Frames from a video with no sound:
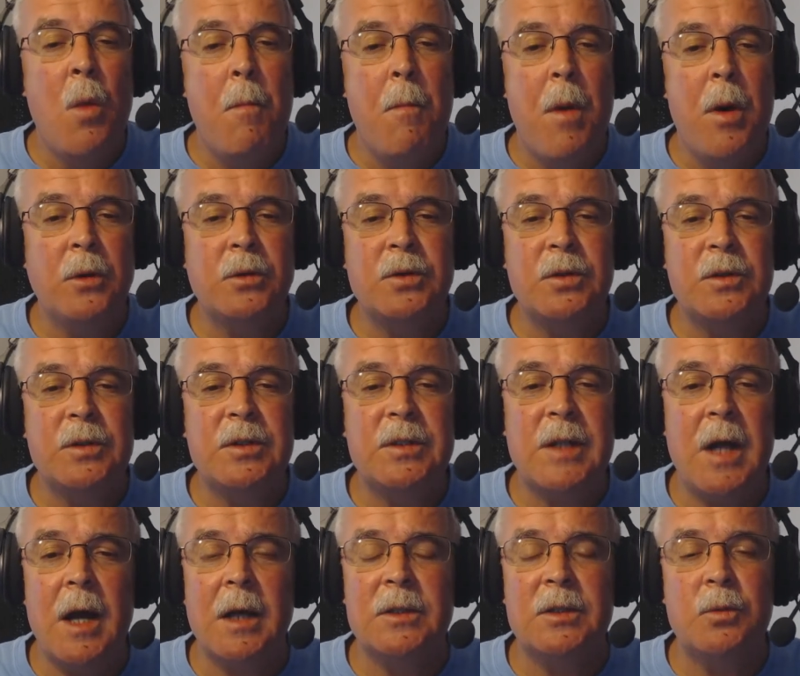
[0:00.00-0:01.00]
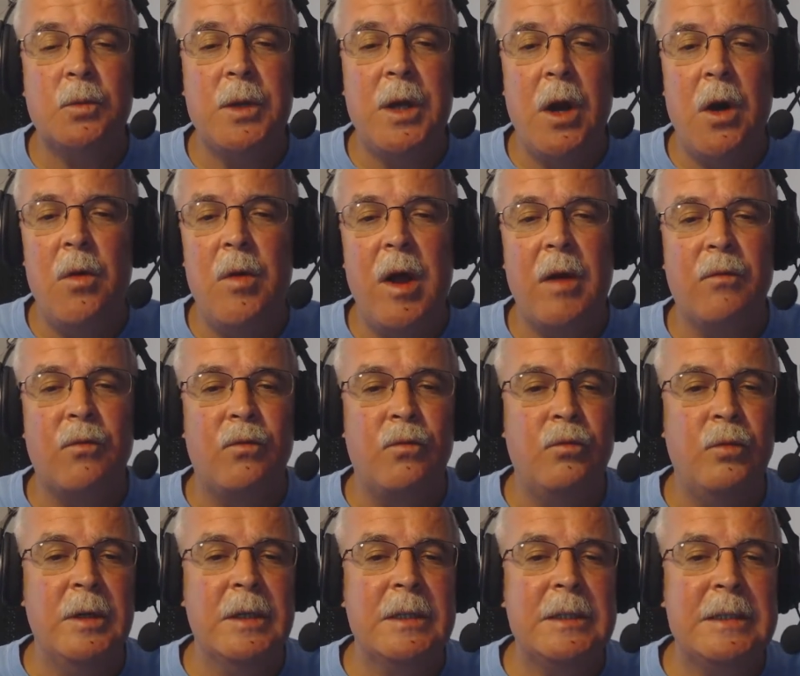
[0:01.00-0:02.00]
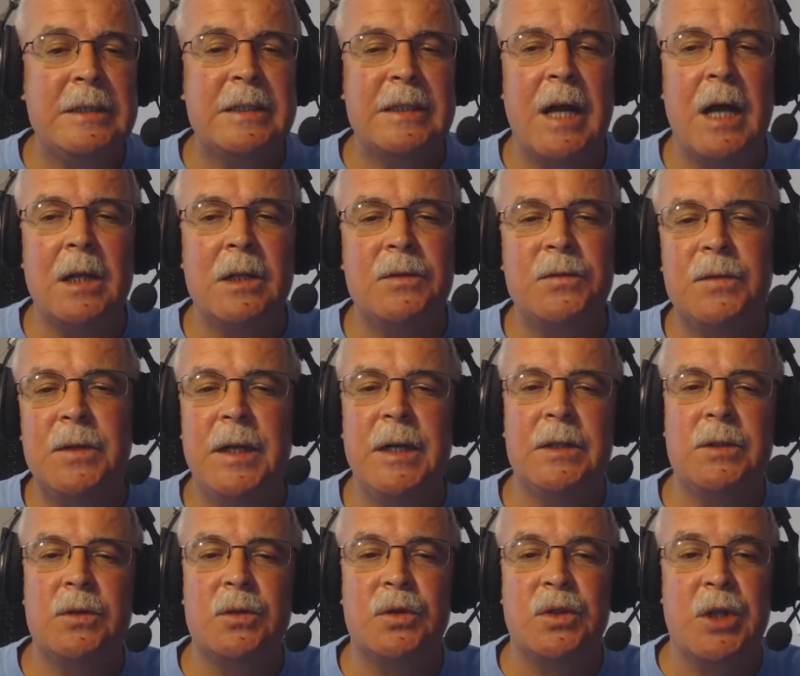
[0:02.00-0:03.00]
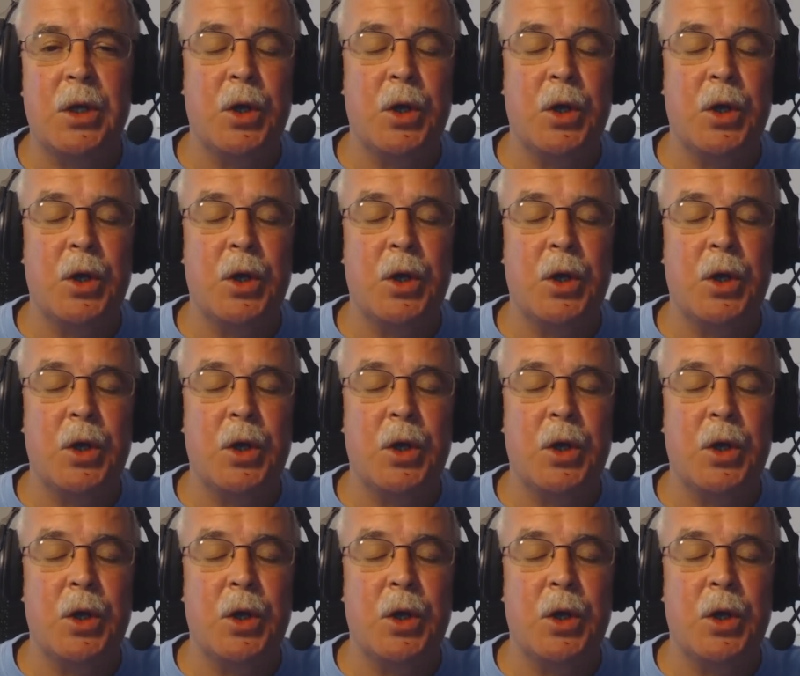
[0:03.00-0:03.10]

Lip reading: Most of the stocks that we own have really solid financials.